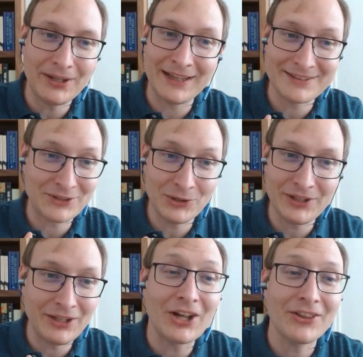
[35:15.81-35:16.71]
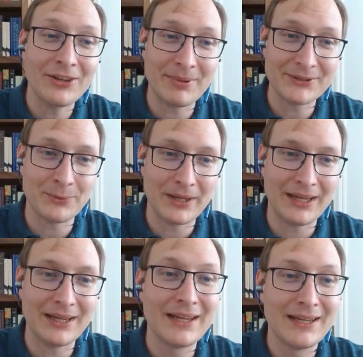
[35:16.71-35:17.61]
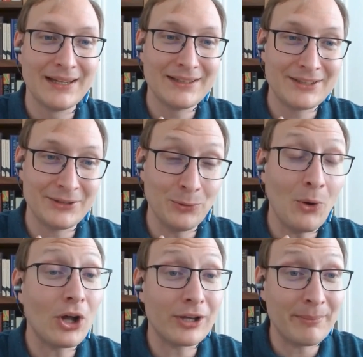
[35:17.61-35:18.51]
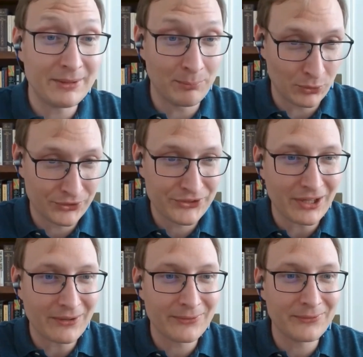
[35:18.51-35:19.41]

And it's certainly not the best way to automate more stuff.